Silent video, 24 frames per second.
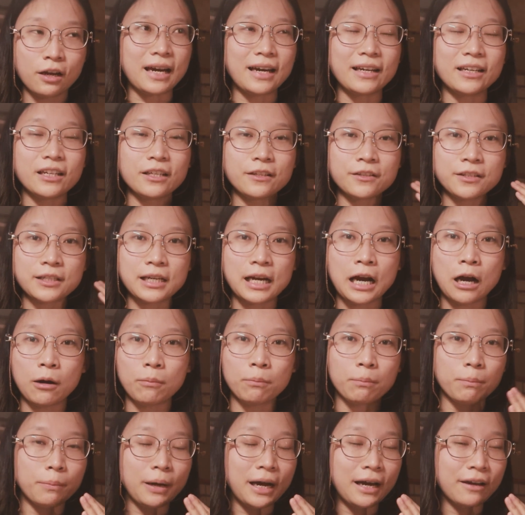Ideas
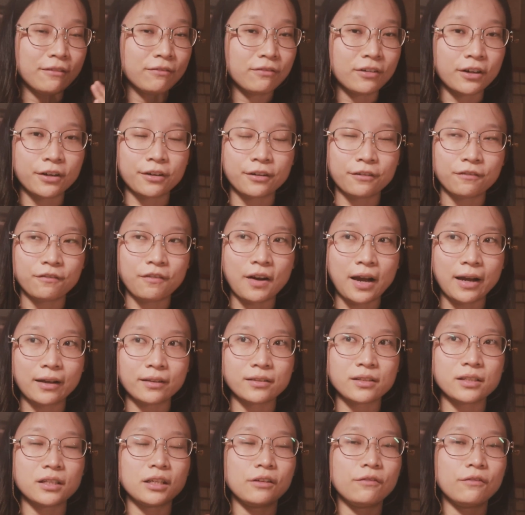come by very fast.